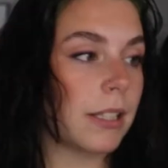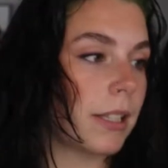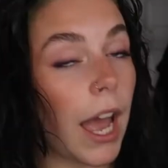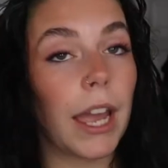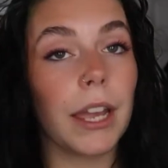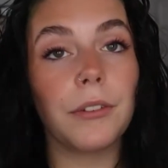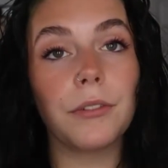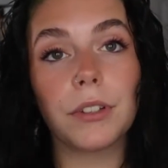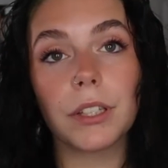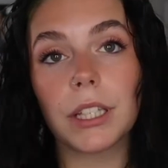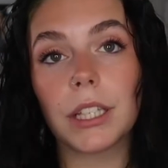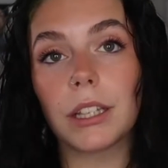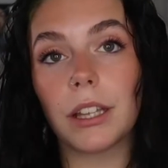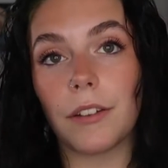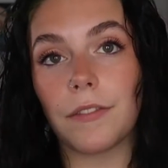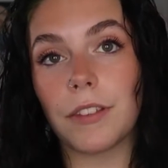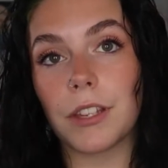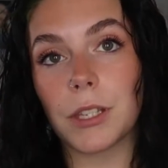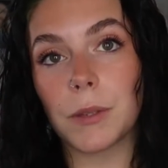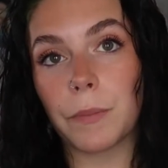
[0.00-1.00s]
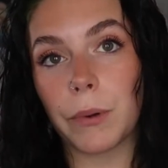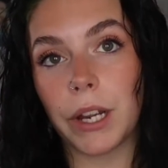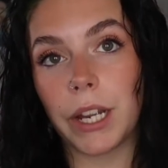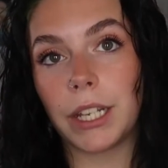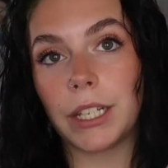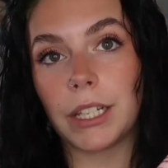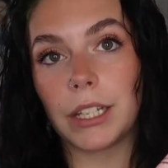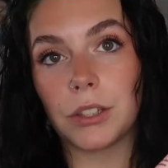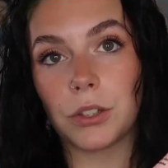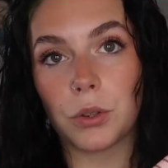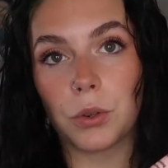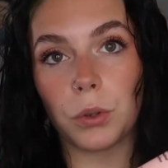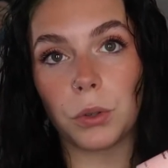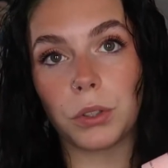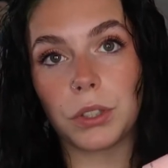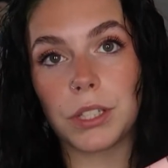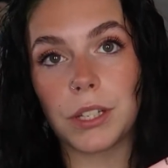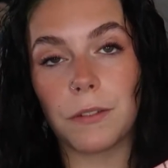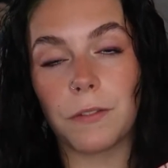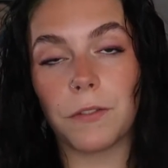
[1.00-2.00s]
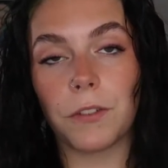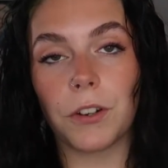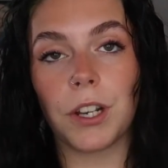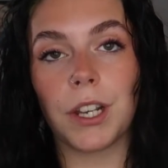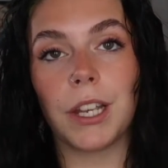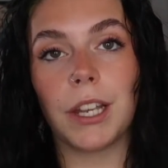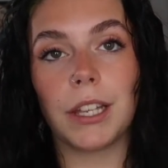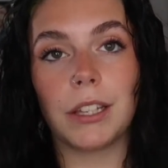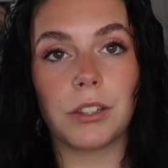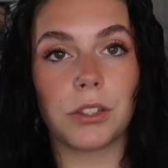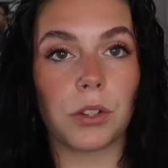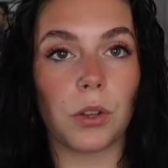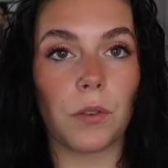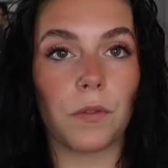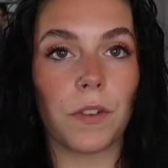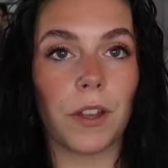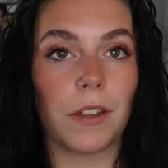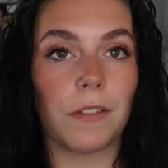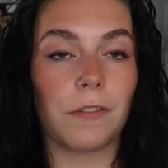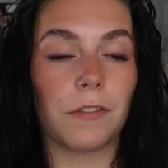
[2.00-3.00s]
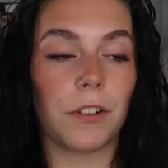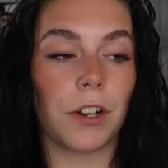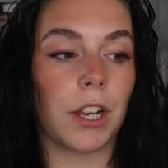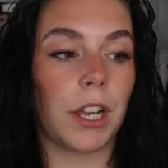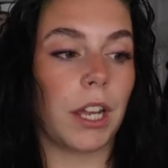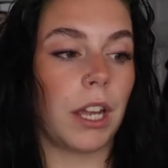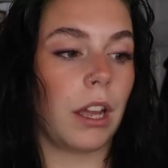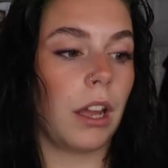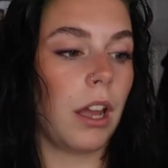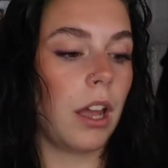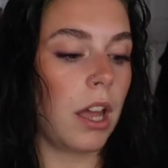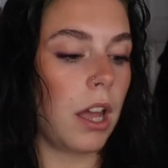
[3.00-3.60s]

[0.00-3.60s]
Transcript: I really love this brand. It's cruelty free, it's sulfate free.